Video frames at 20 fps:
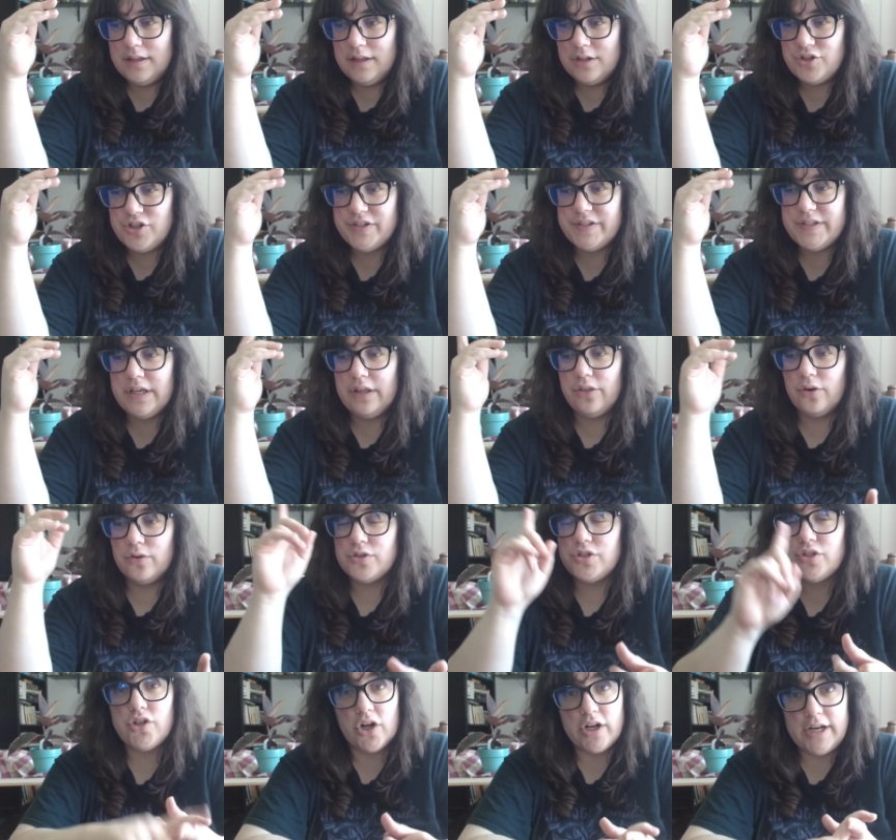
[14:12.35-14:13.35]
She's either
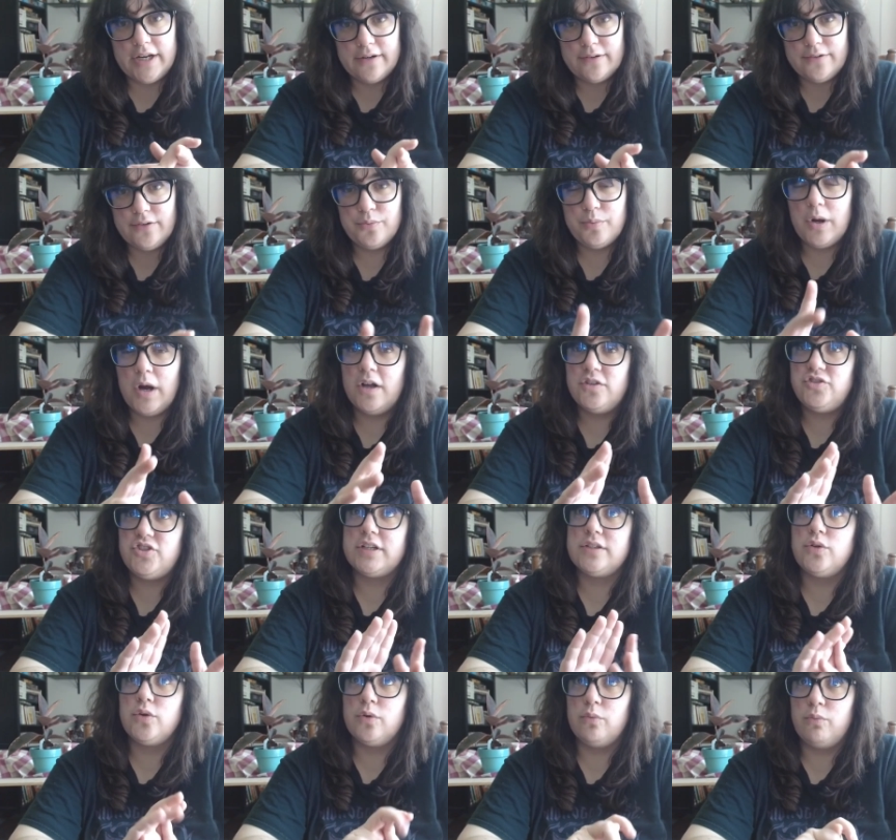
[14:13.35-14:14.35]
starting a new
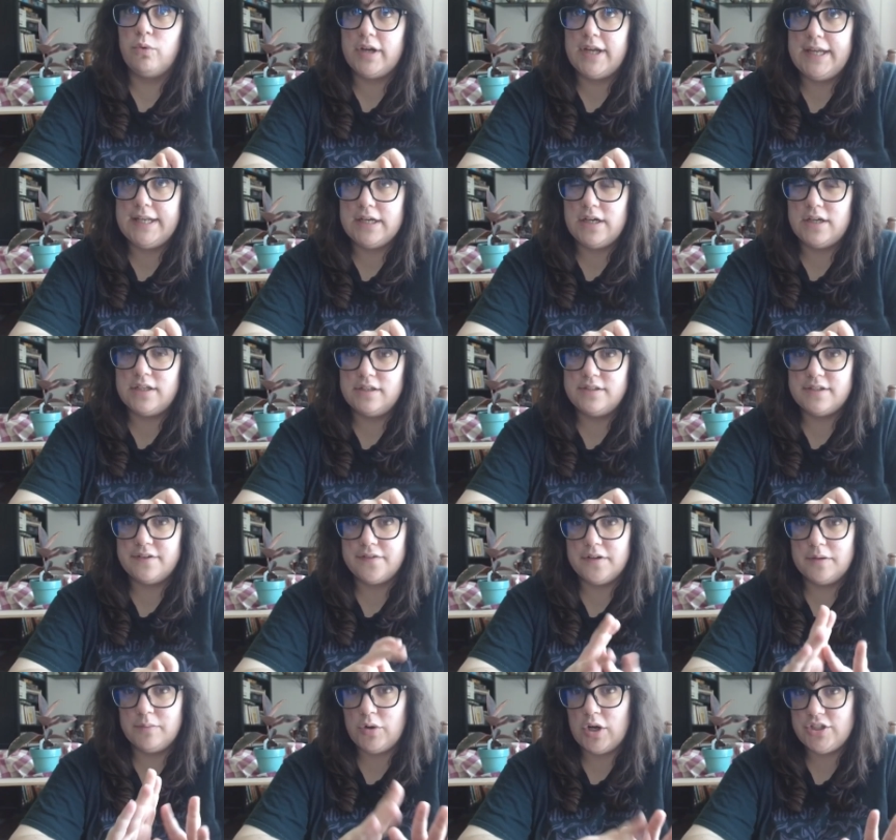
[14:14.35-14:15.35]
project or working on a
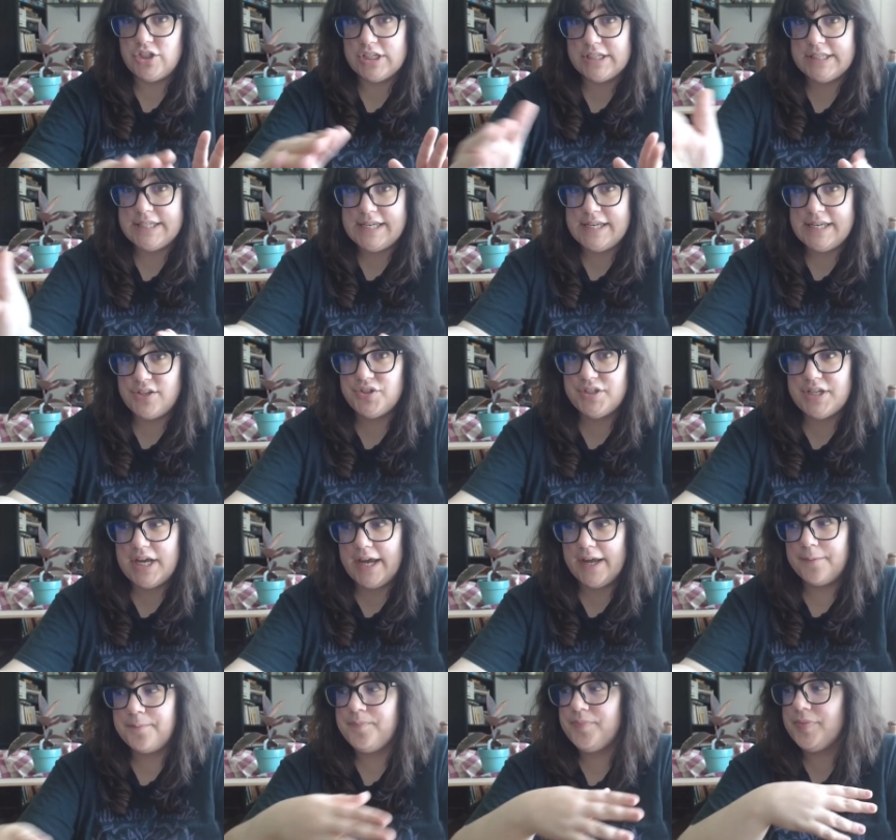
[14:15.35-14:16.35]
different project each
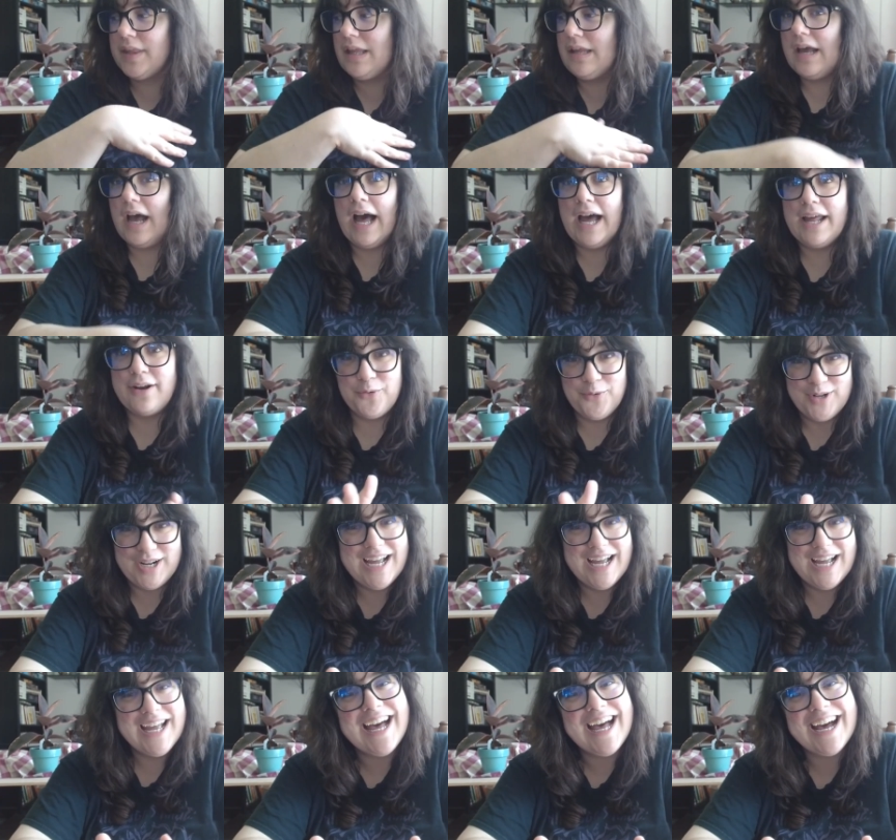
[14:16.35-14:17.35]
day. I don't
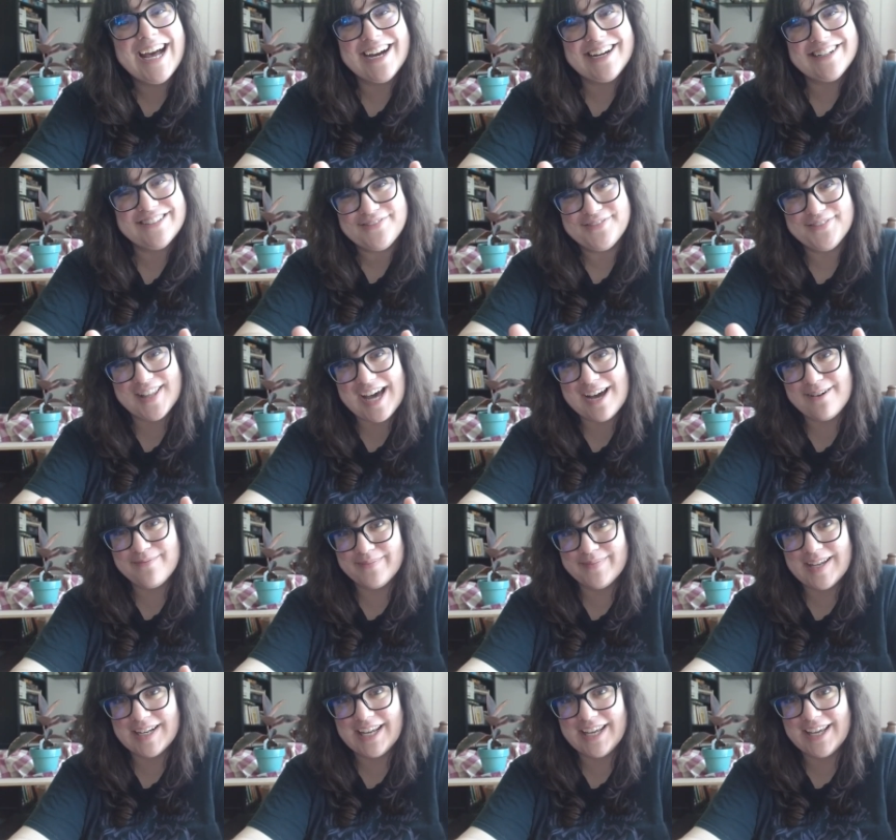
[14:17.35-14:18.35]
have that
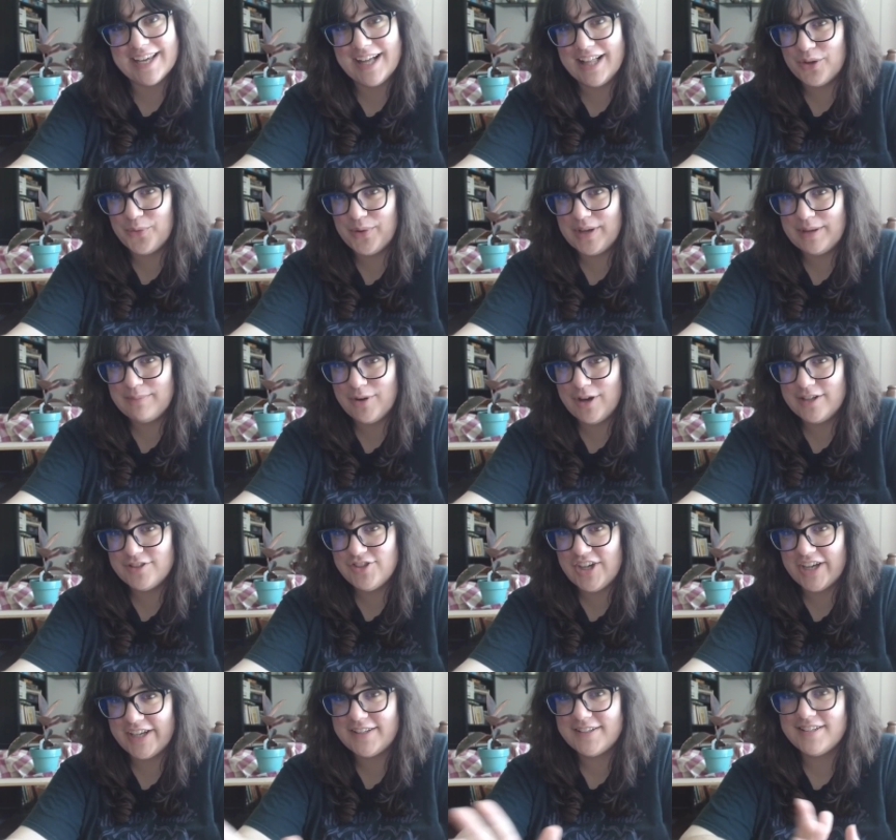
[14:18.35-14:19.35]
many Halloween
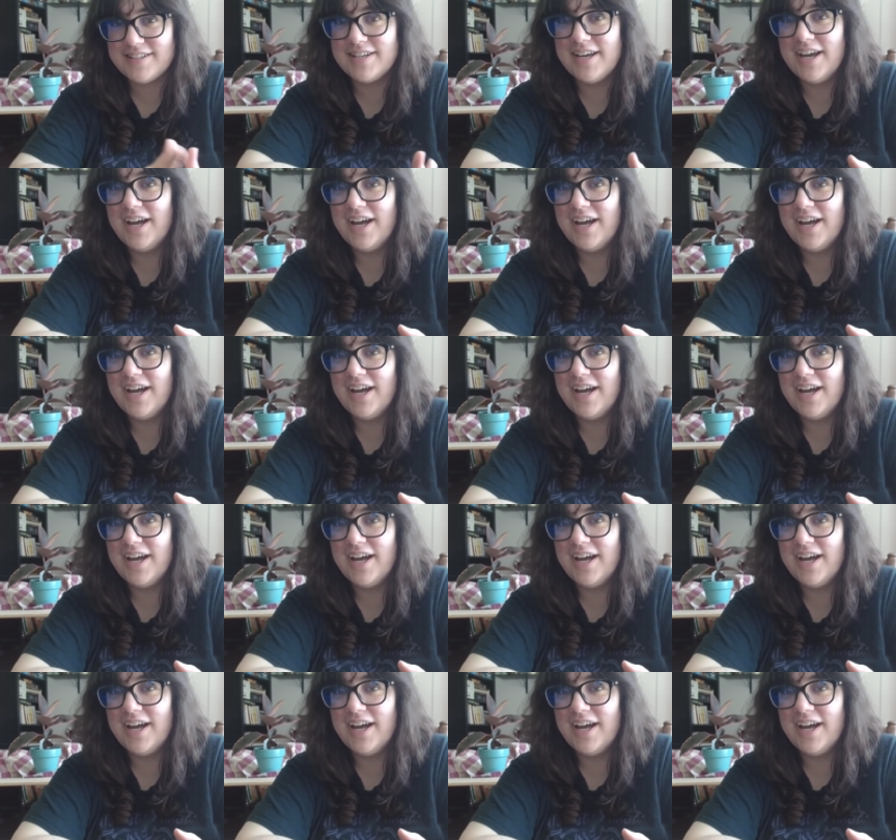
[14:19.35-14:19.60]
projects